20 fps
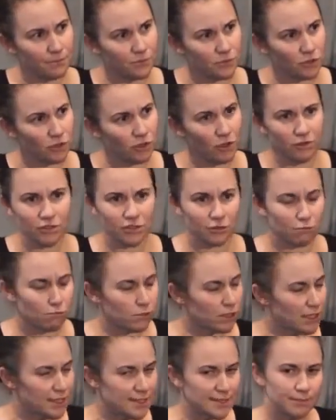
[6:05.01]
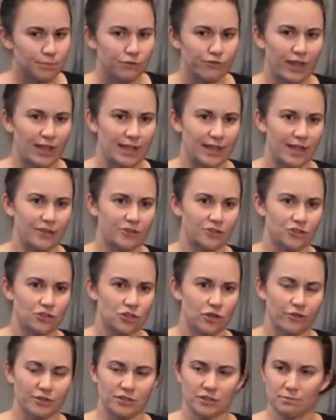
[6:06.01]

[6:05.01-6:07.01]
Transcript: So, it's a really simple validation service.